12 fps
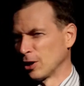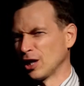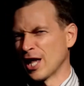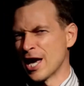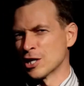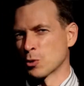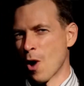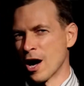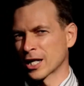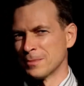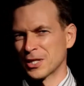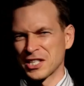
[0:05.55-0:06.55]
please
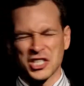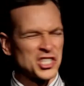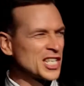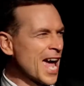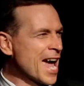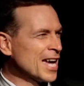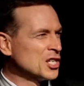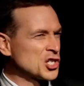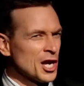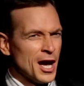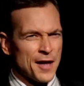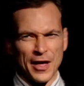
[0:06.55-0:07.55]
welcome to the
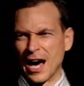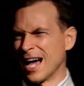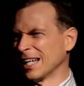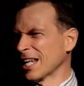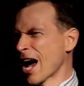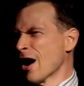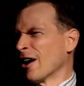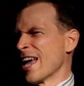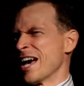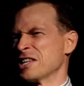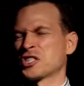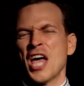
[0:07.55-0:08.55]
stage the
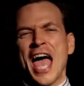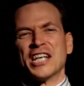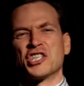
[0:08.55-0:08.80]
hilarious